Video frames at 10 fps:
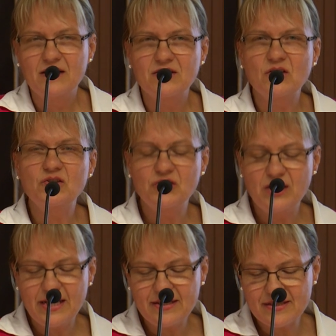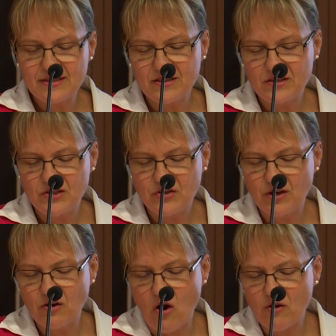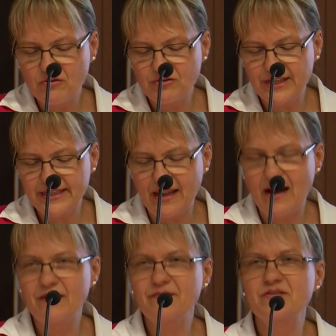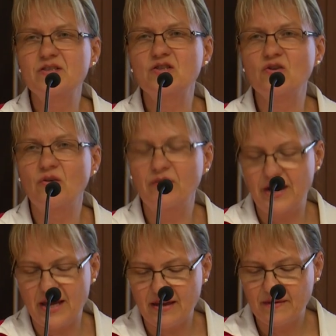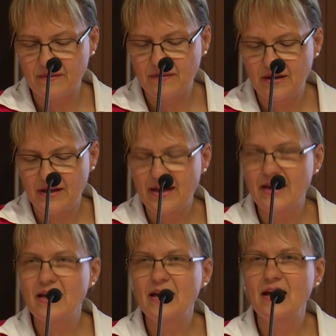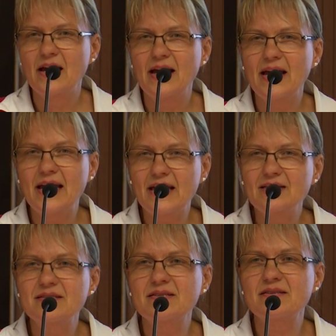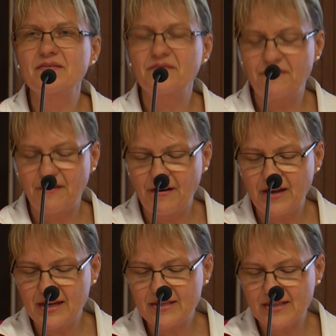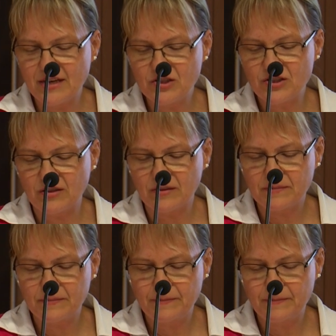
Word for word: So, to listen to a concrete life story is very essential.